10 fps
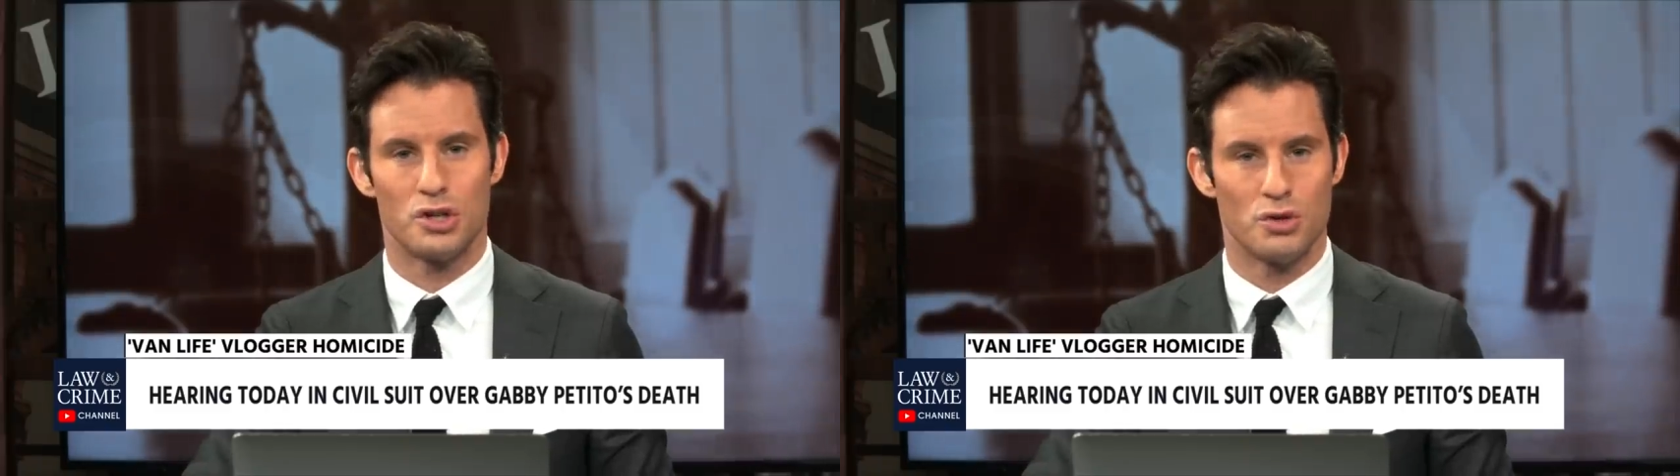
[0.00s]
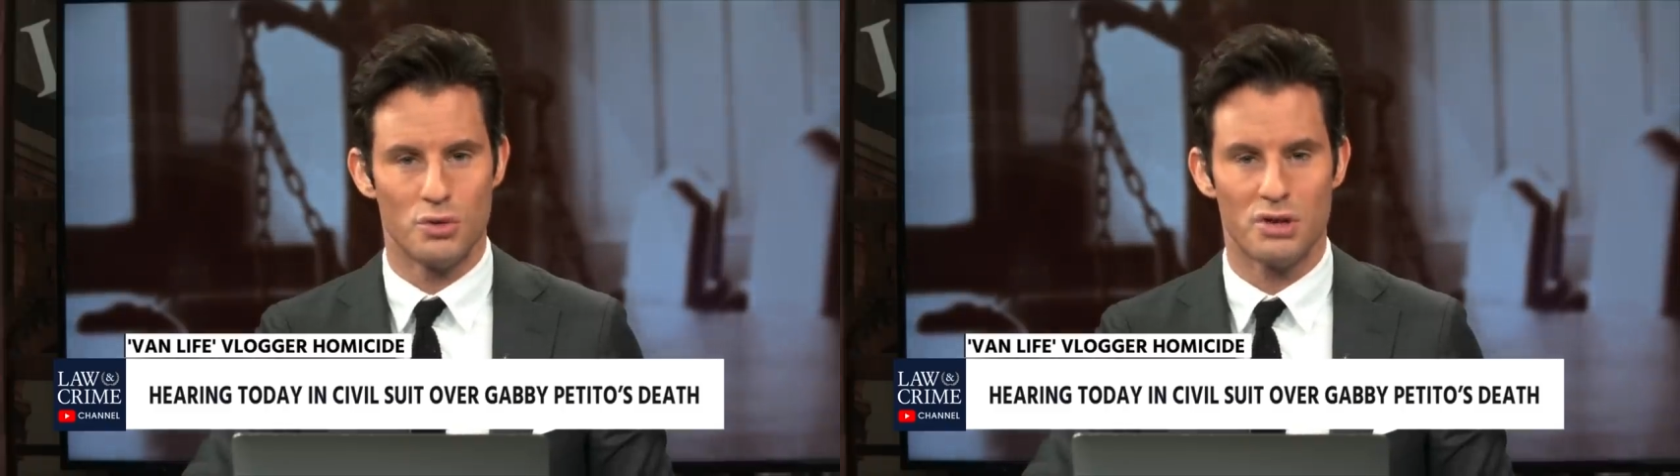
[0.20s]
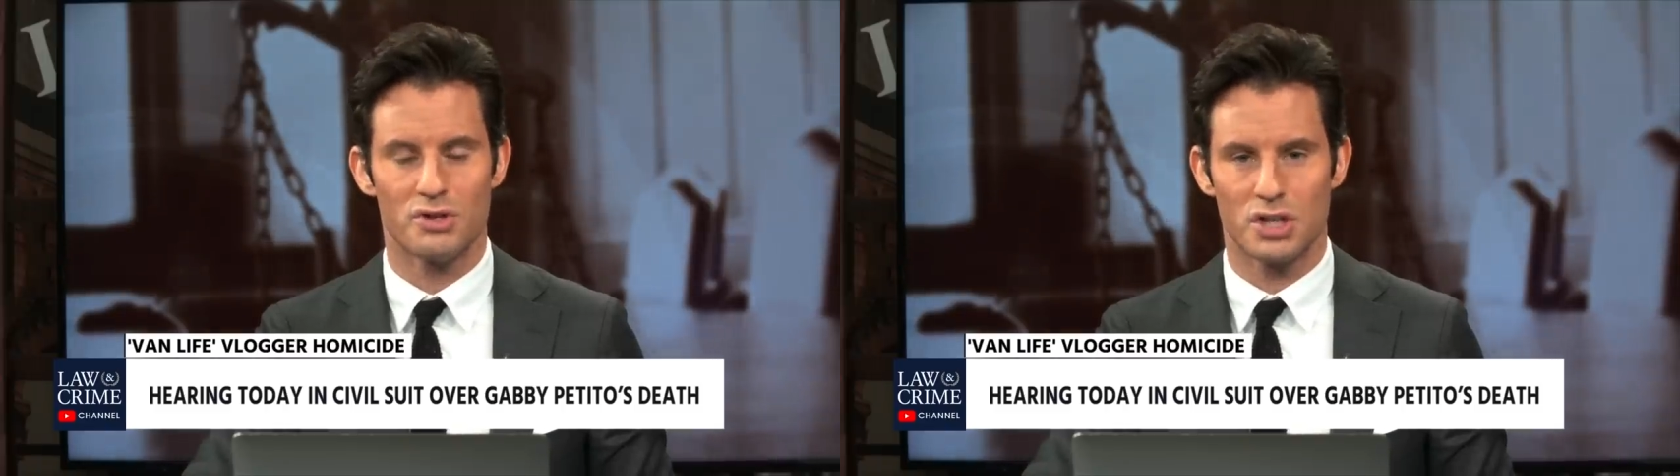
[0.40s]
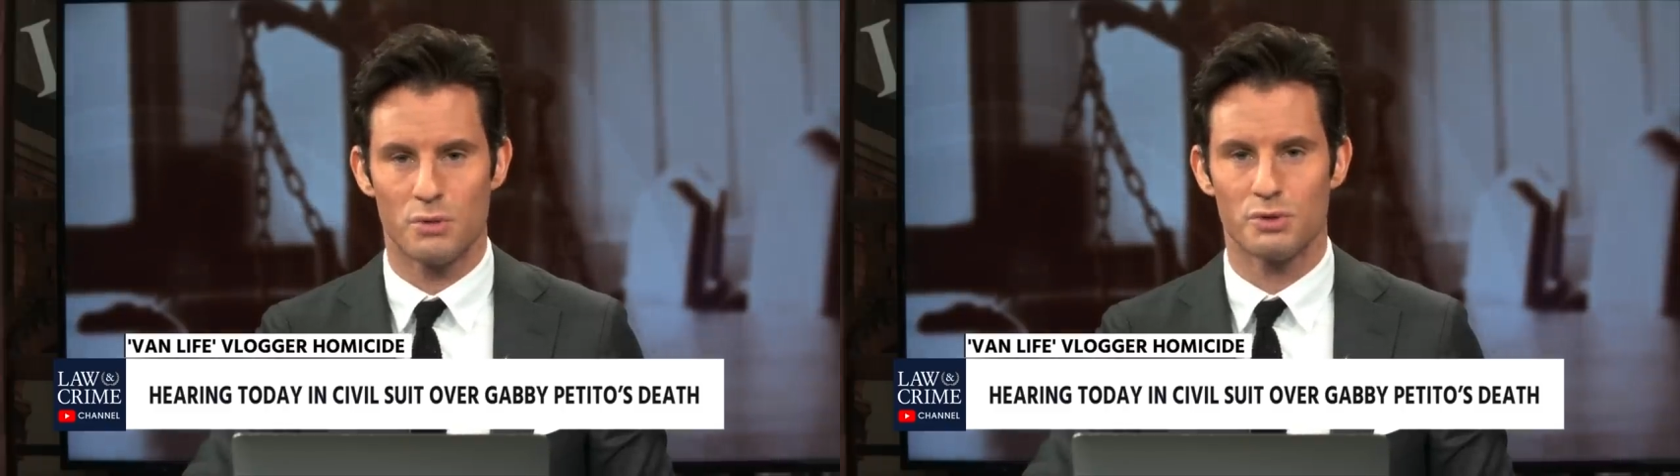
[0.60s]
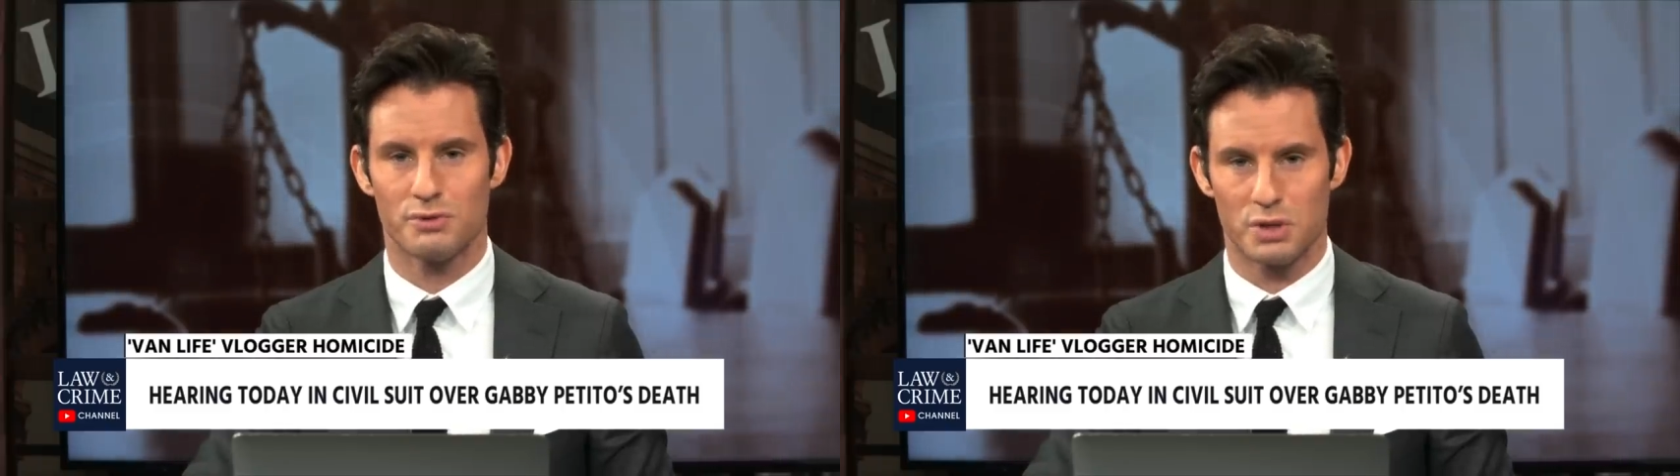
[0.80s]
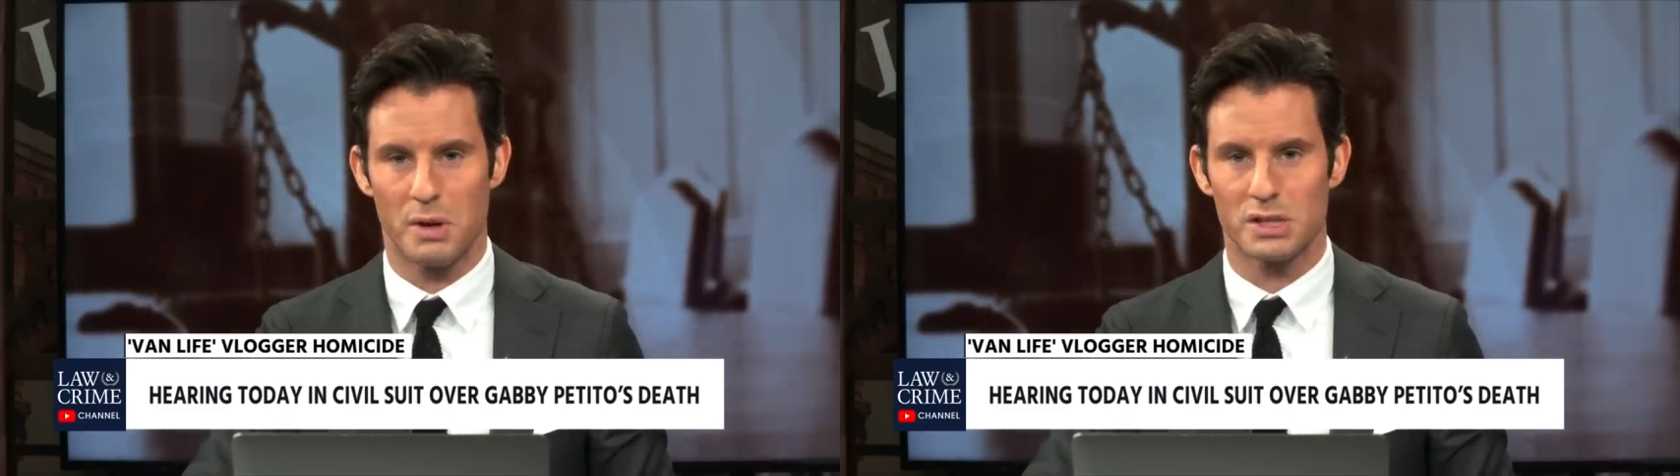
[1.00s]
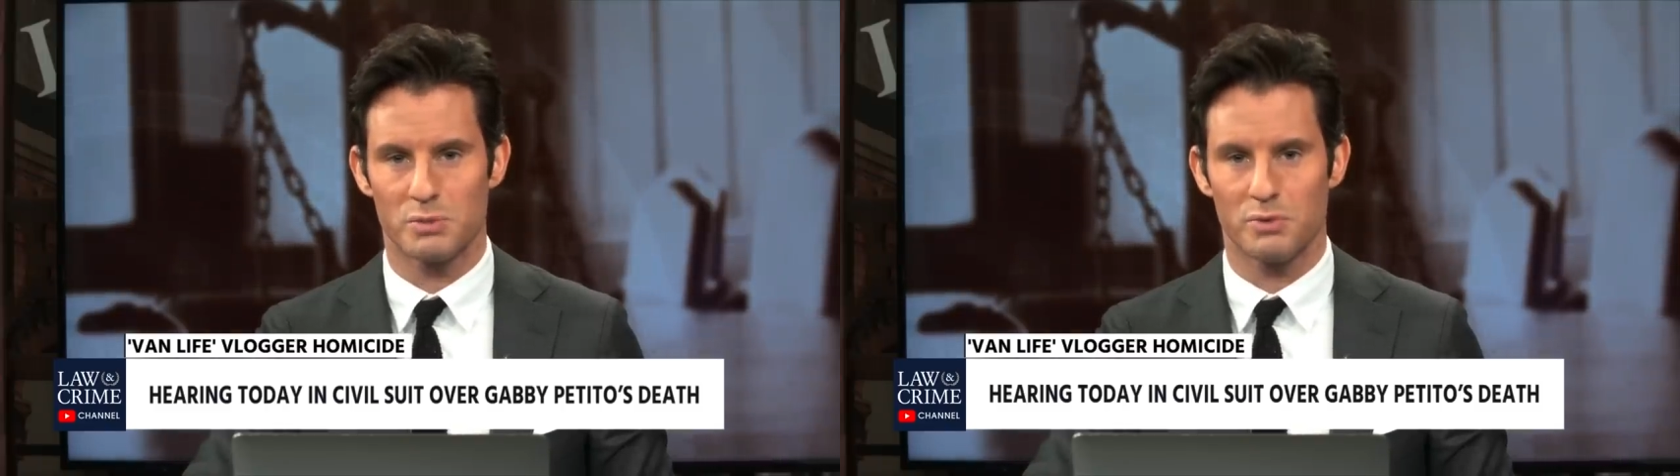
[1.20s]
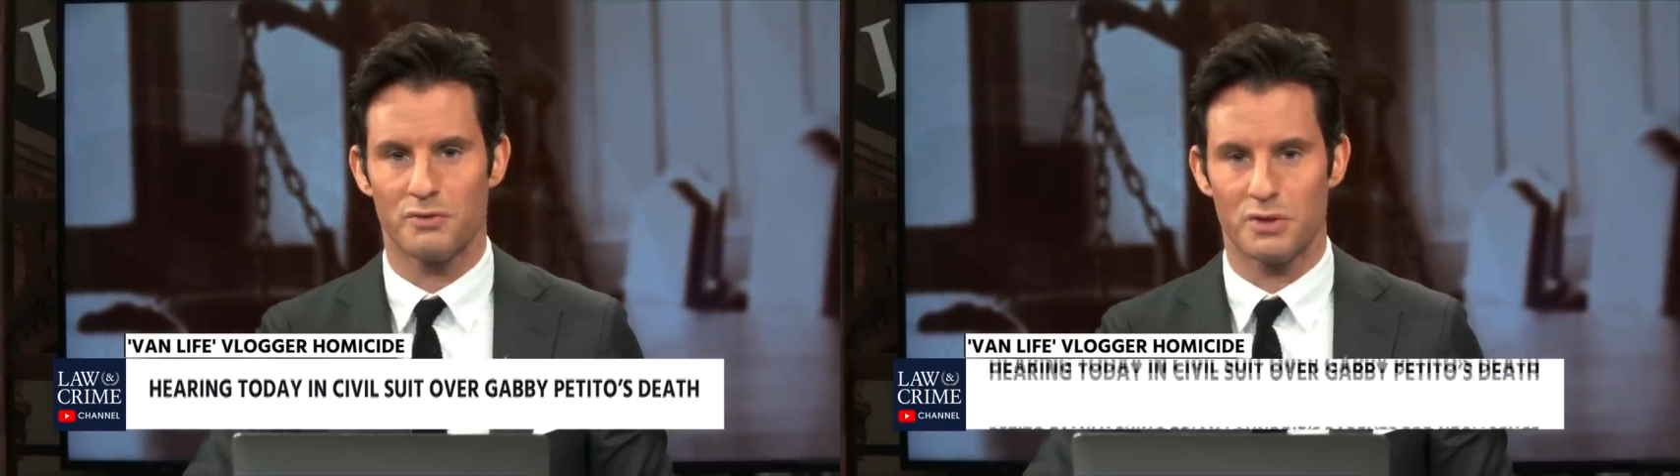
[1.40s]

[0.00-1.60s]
knew their son was responsible